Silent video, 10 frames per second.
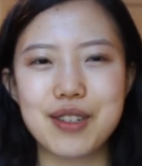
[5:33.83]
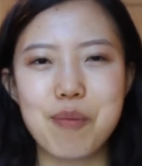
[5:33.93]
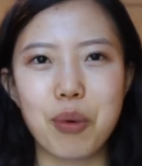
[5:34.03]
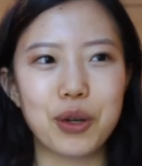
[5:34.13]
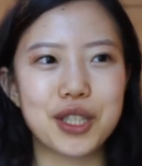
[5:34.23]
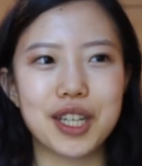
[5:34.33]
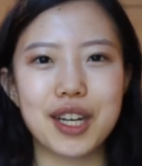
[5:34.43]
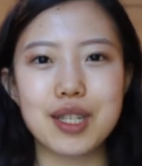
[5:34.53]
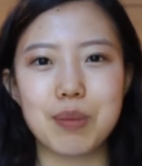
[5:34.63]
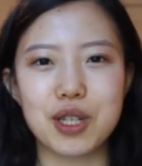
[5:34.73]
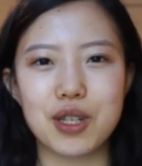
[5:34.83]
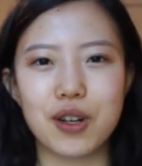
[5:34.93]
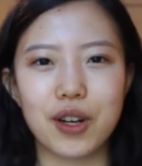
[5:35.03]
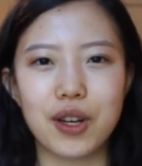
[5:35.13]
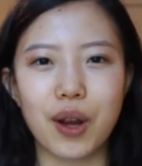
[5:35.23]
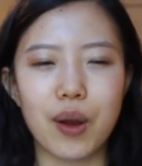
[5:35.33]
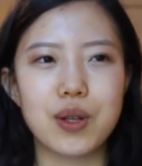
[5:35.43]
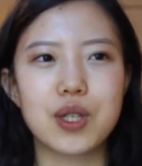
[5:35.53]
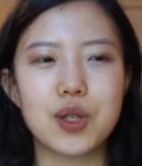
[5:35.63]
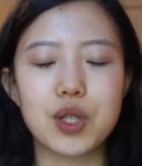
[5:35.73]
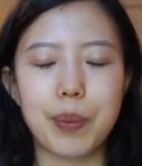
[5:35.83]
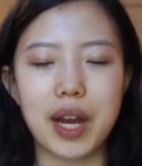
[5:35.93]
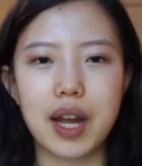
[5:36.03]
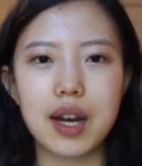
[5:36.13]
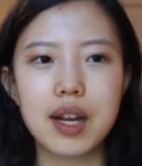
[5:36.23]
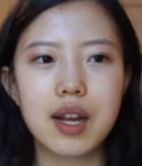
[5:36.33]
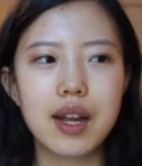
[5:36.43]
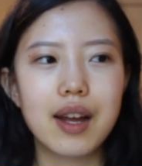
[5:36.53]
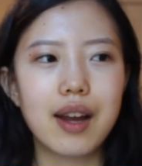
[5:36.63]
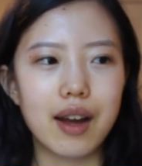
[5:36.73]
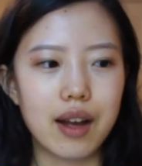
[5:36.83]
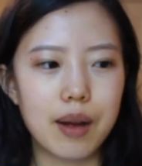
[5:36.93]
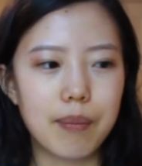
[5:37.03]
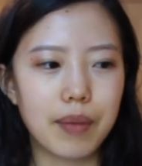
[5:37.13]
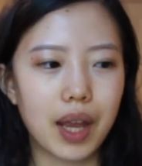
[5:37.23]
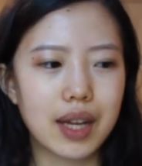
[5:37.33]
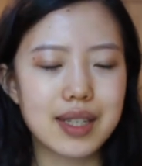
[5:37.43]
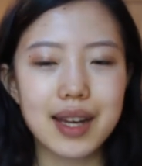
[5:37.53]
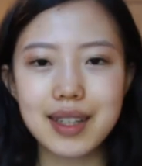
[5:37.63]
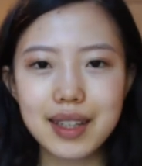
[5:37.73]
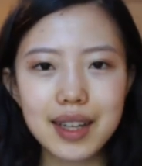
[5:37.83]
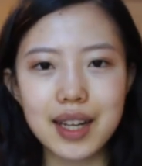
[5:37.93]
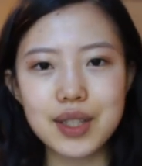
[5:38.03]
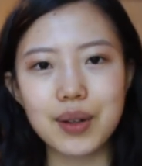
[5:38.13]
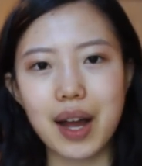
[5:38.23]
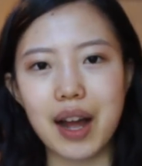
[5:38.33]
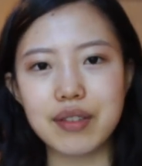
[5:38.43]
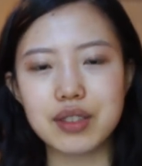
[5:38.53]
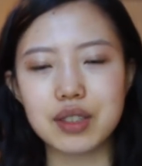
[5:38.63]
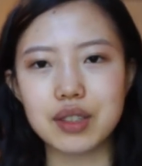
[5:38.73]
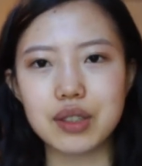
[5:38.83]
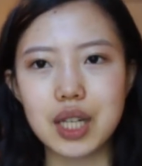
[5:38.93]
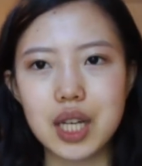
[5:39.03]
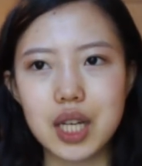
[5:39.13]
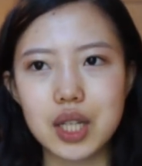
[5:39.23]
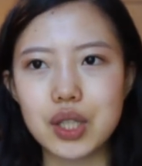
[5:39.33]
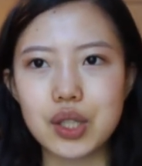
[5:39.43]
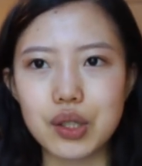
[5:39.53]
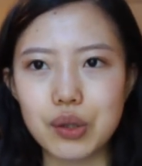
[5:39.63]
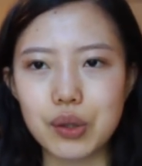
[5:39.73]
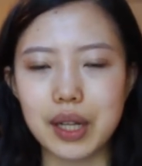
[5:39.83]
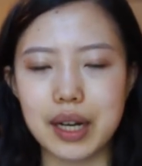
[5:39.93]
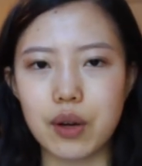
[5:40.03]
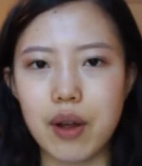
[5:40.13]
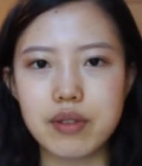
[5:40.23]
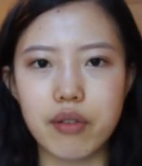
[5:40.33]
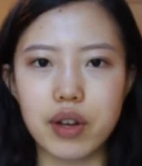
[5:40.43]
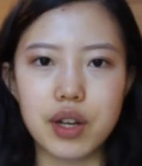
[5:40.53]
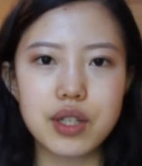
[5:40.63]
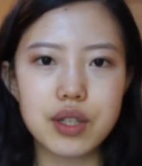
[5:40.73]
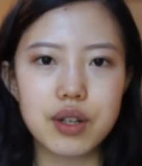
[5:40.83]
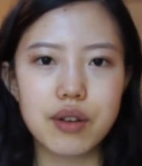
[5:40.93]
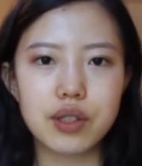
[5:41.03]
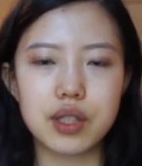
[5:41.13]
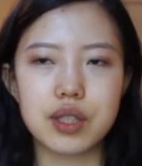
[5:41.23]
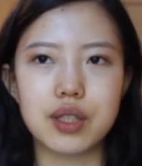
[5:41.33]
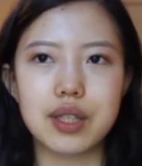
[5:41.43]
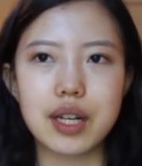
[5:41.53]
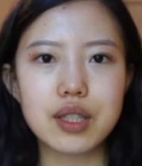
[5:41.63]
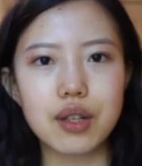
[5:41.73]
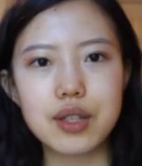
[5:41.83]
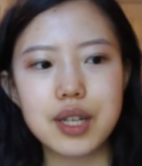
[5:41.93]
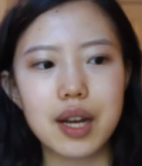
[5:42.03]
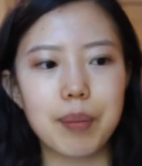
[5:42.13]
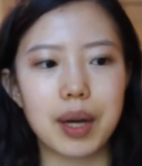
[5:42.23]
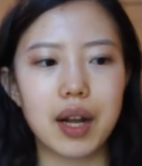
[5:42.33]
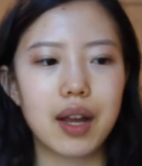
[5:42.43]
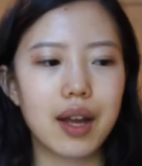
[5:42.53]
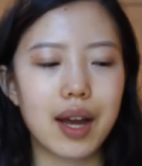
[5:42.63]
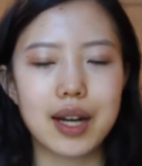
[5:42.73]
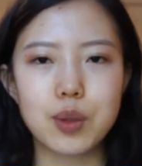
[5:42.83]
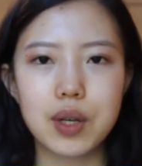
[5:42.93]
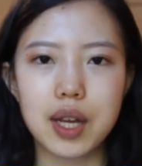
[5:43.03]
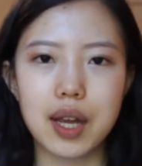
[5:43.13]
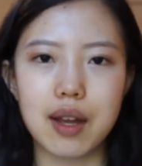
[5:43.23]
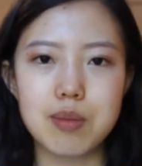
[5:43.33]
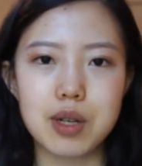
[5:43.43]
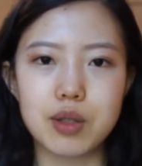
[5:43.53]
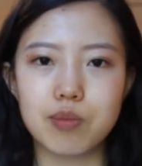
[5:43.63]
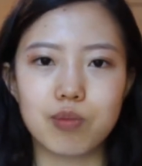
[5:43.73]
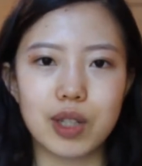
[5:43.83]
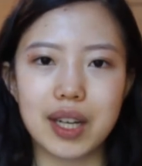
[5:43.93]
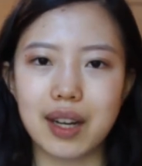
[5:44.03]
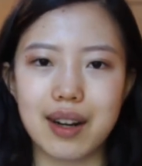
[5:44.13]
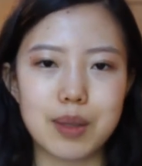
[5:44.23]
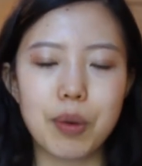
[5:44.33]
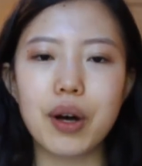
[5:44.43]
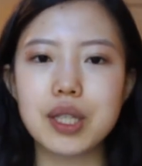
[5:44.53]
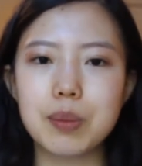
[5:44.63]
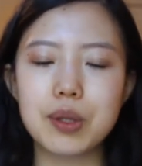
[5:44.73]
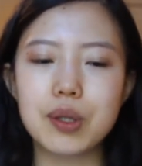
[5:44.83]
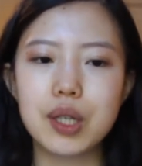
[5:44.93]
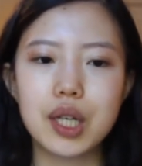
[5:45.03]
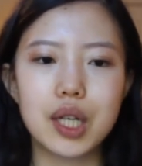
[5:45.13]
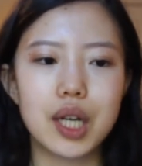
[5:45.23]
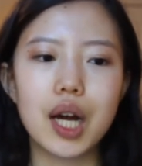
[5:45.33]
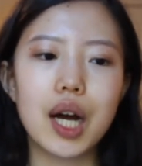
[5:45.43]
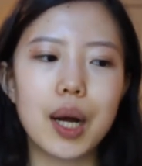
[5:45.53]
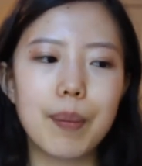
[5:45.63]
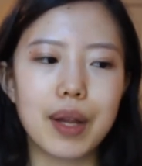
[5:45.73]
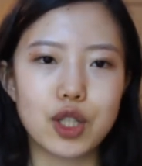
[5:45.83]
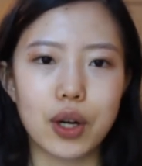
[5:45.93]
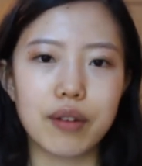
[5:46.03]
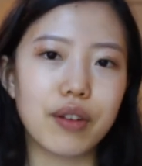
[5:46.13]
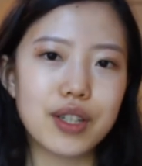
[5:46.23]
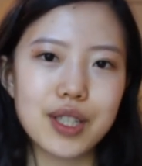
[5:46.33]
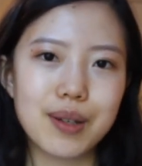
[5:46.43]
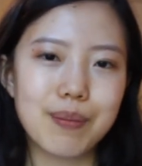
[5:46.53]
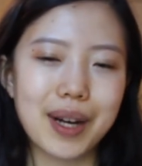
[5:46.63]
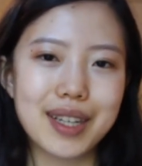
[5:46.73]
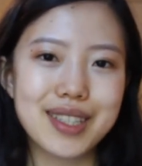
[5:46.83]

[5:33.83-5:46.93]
Portuguese missionary who goes to Japan. And technically I don't have to finish the novel until next Thursday, but I just want to get as much reading in as possible and try to finish it by